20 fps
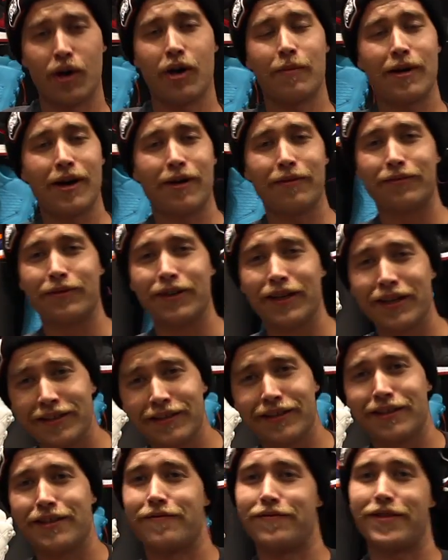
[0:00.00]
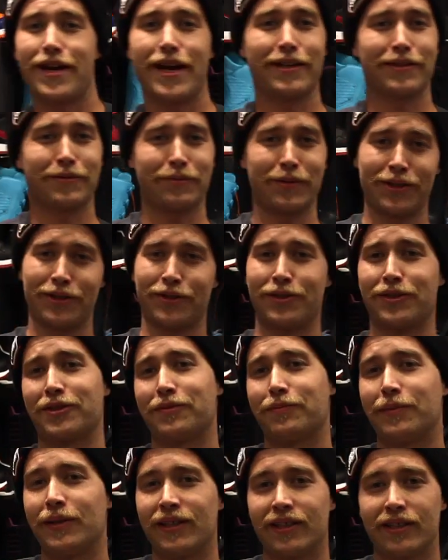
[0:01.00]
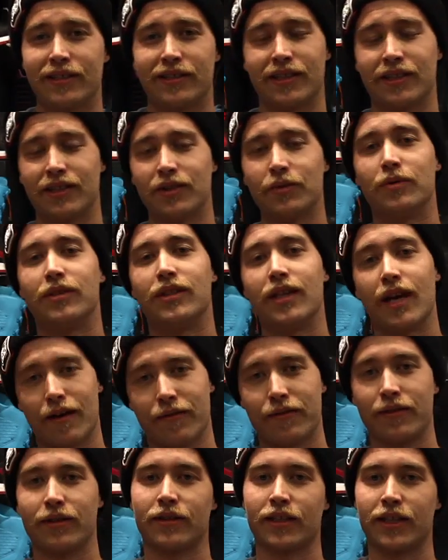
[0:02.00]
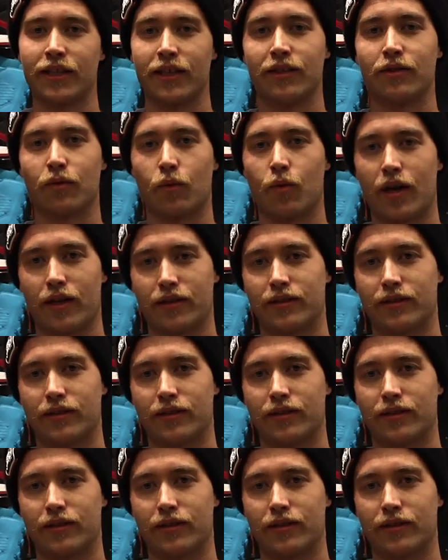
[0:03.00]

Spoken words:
Well, my friend, if that has been your experience, then you definitely need to